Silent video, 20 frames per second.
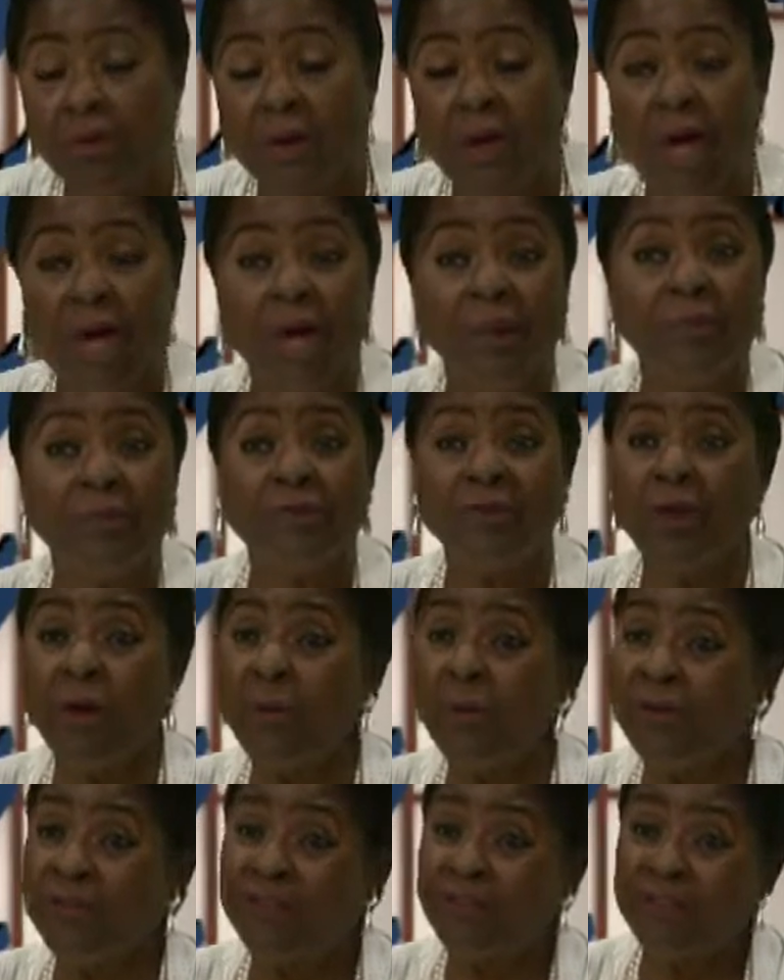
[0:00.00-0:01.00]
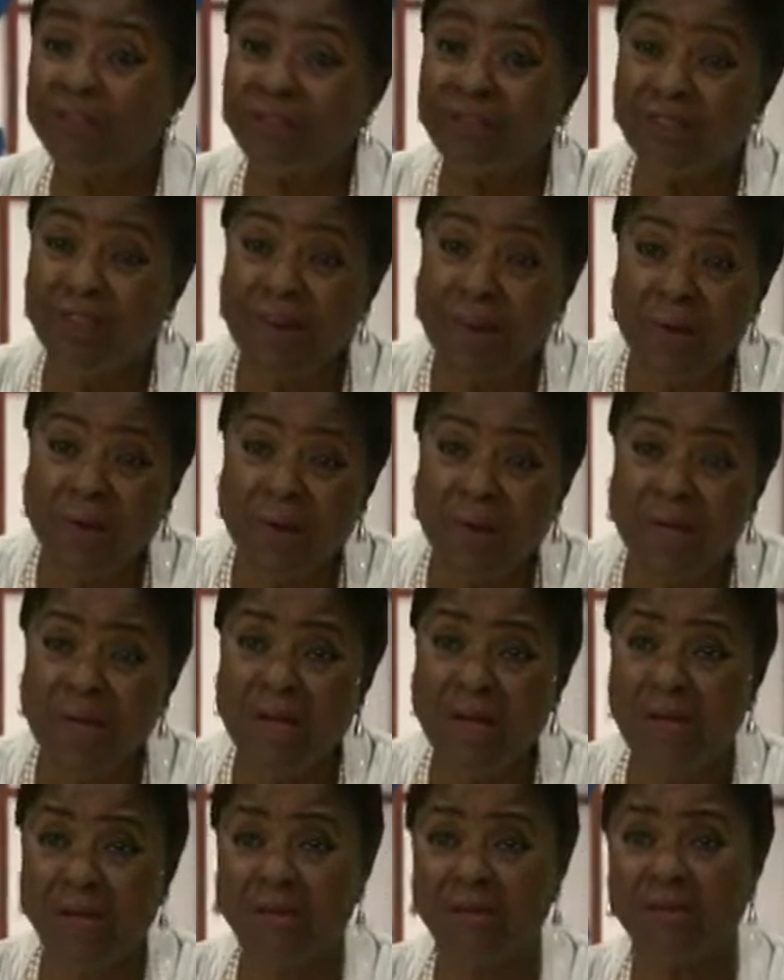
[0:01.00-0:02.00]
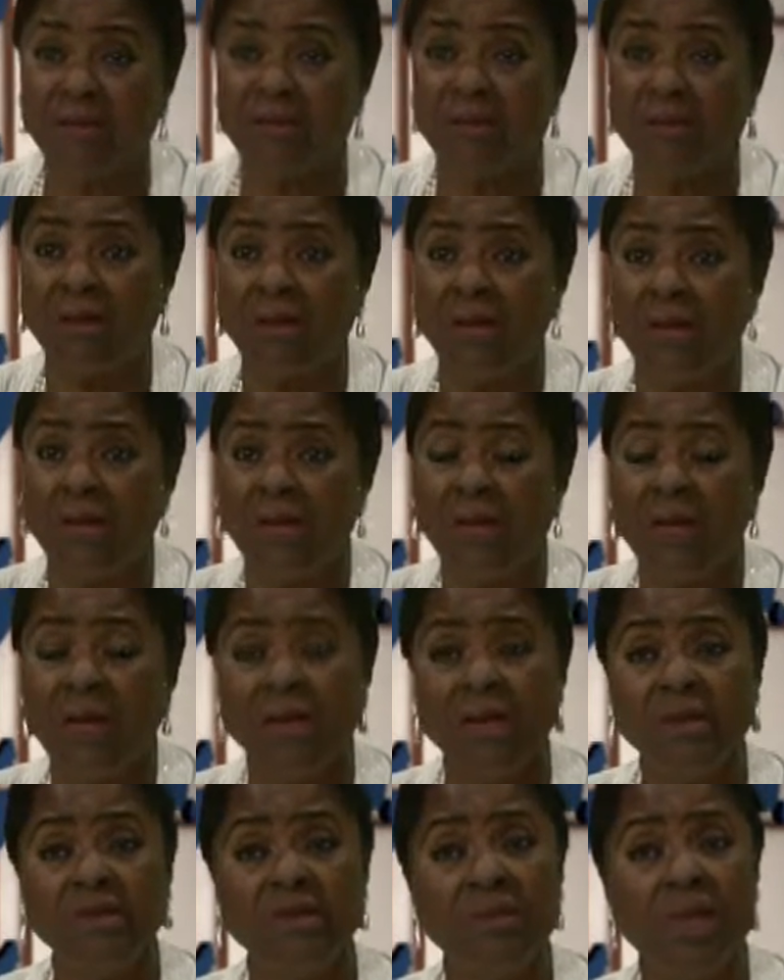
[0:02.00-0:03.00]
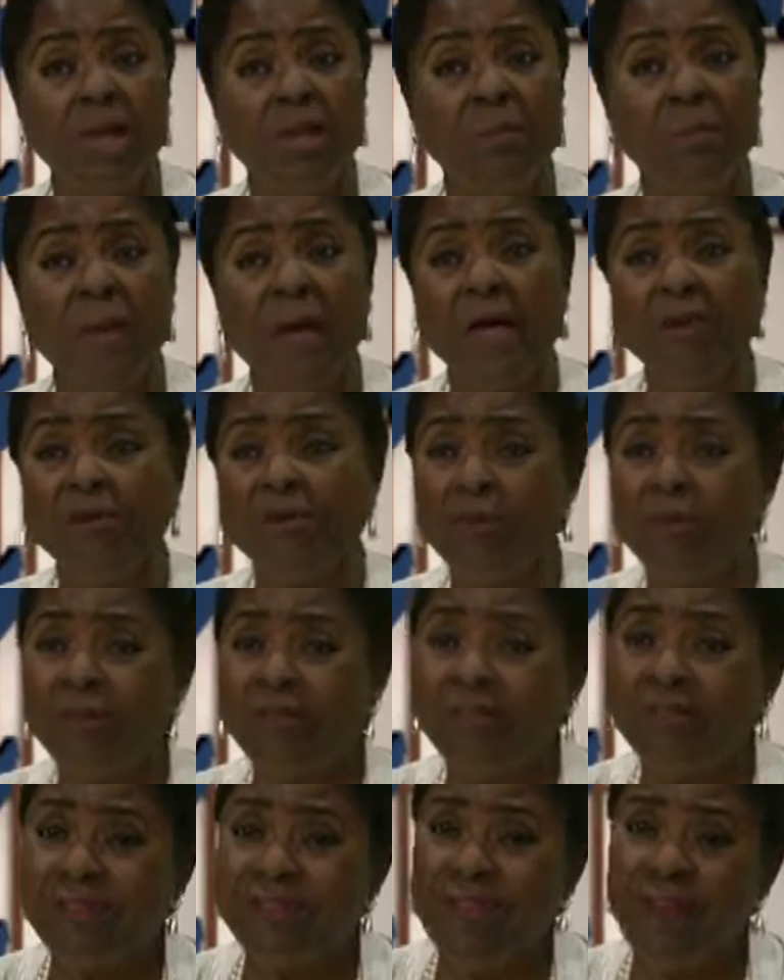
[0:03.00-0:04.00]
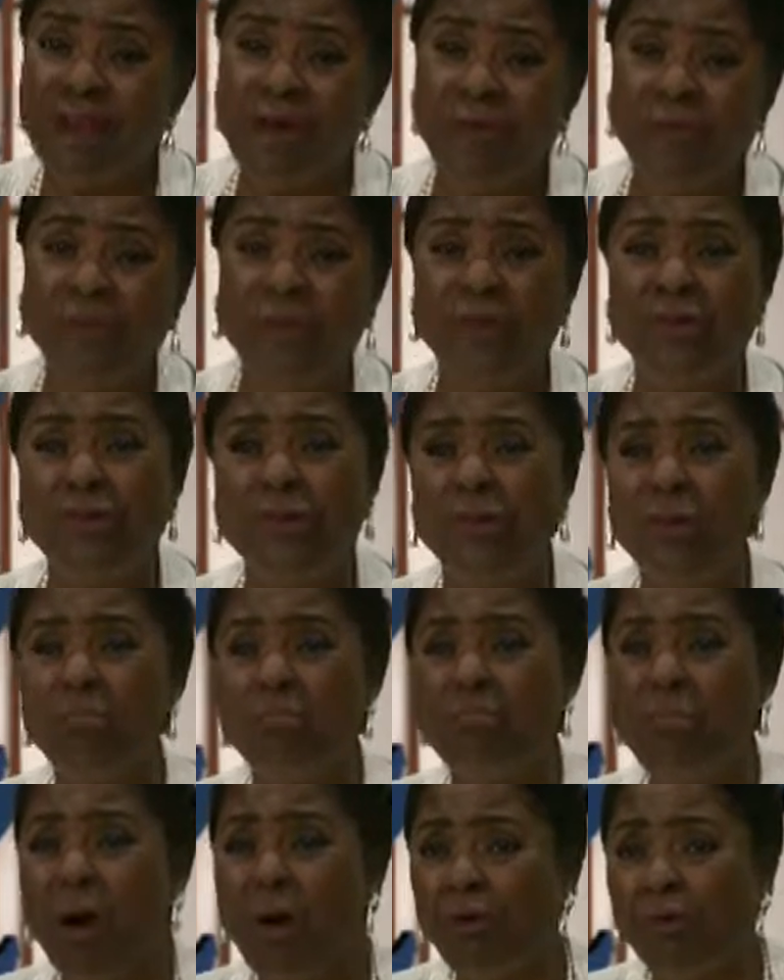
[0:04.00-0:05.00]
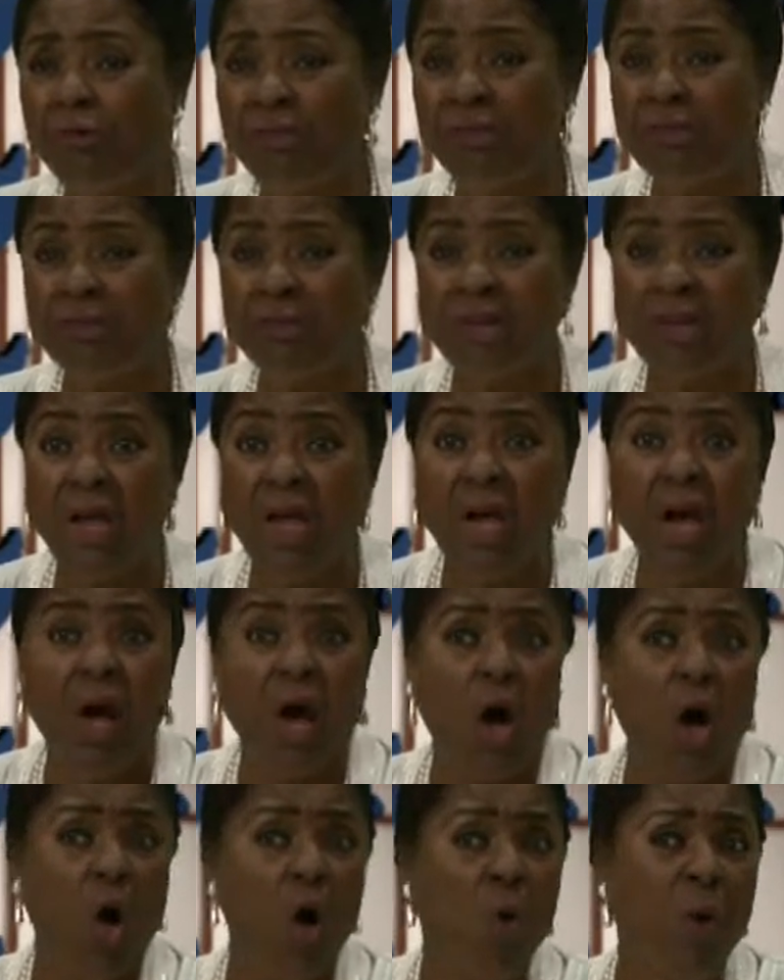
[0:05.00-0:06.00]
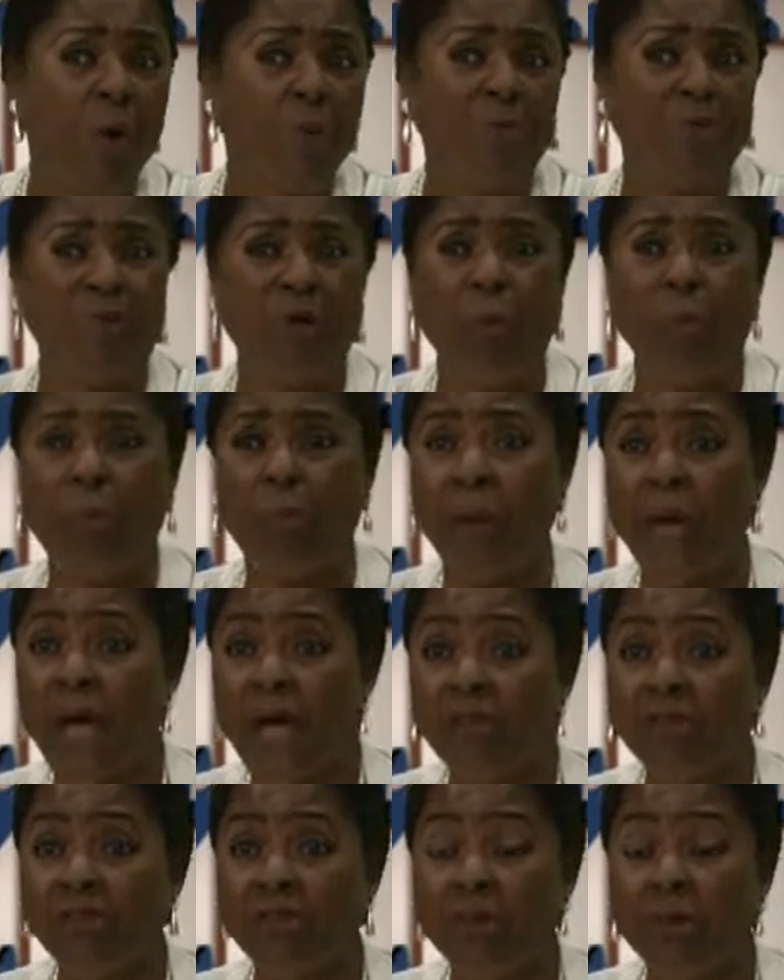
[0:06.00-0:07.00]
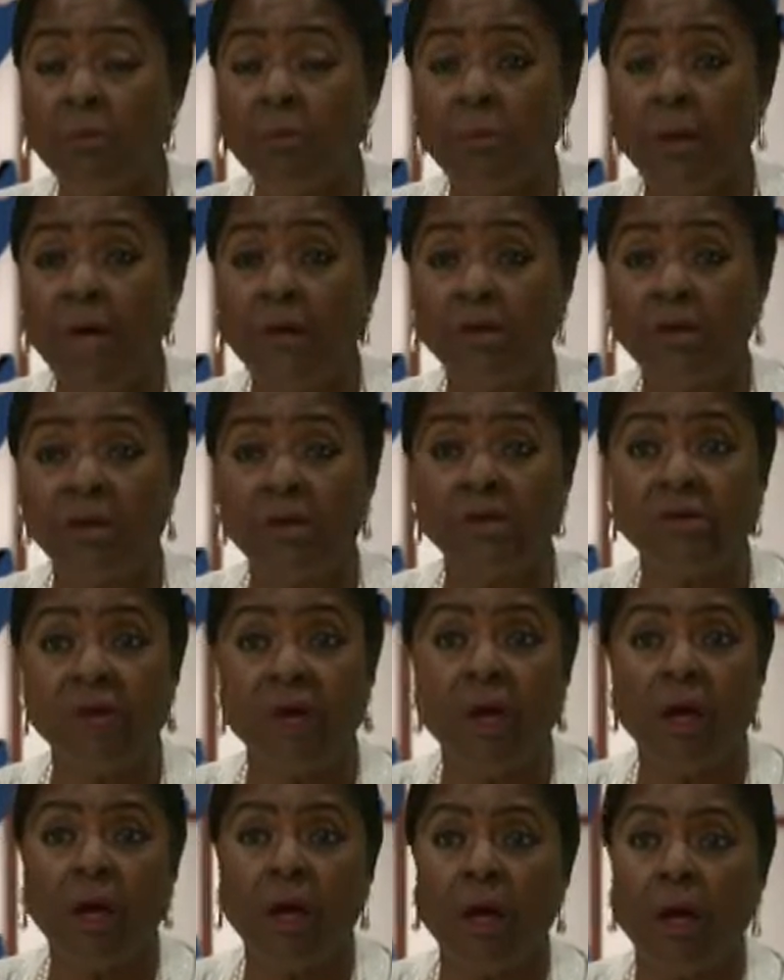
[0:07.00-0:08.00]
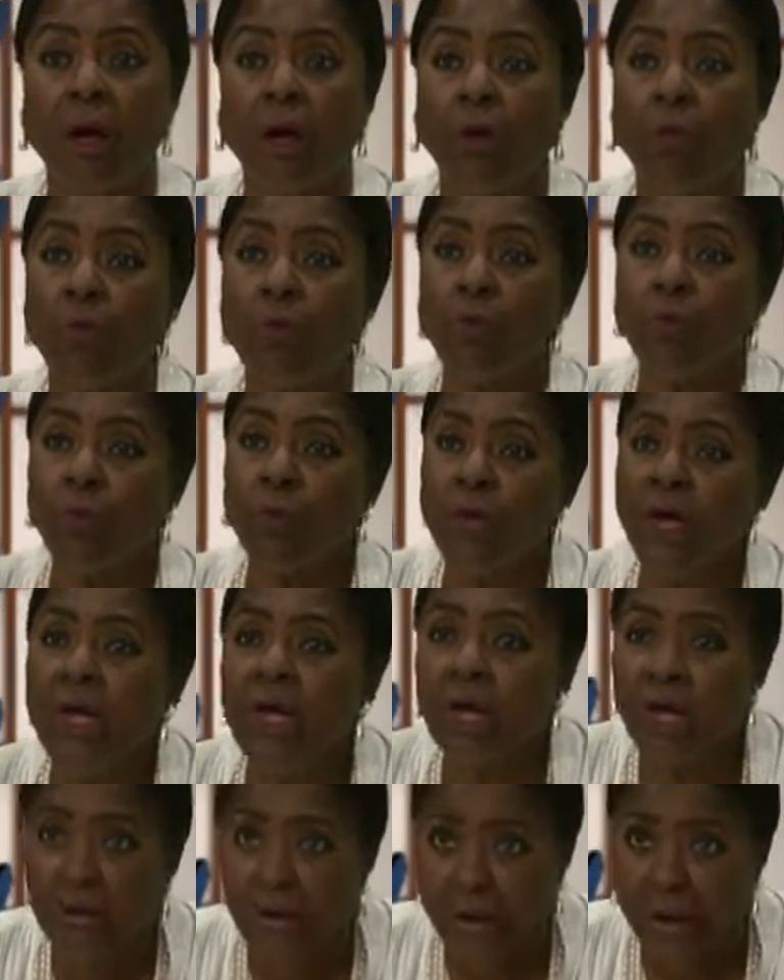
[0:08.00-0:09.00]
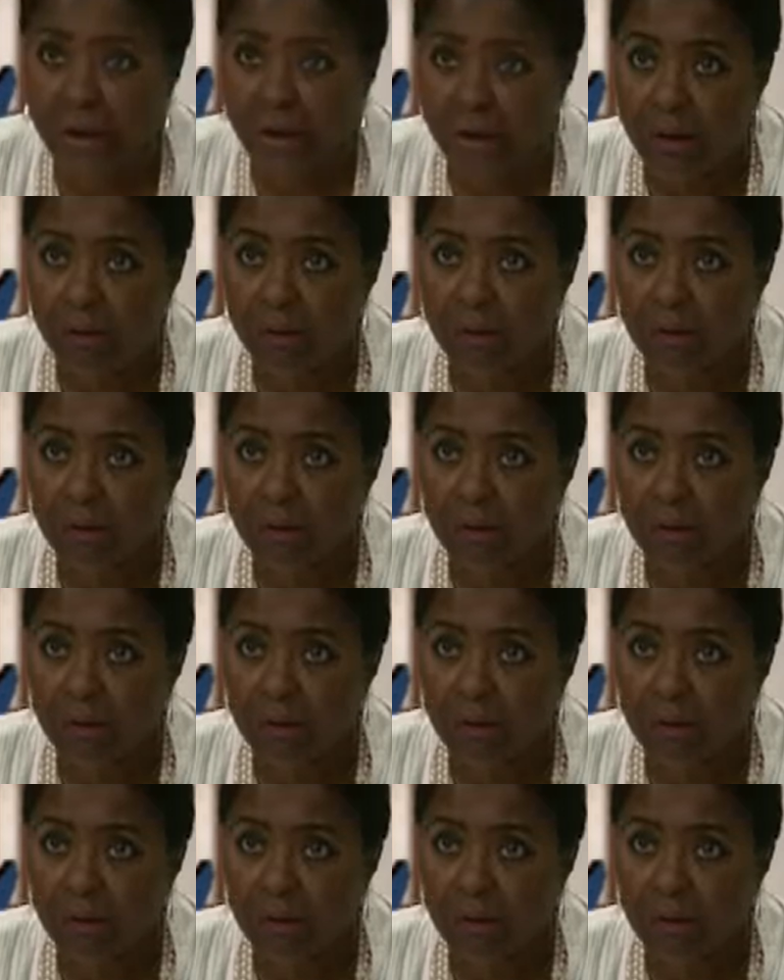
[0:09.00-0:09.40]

I'm so serious. It's not about yourself and your emotions and, oh, I'm so passionate about this. Really?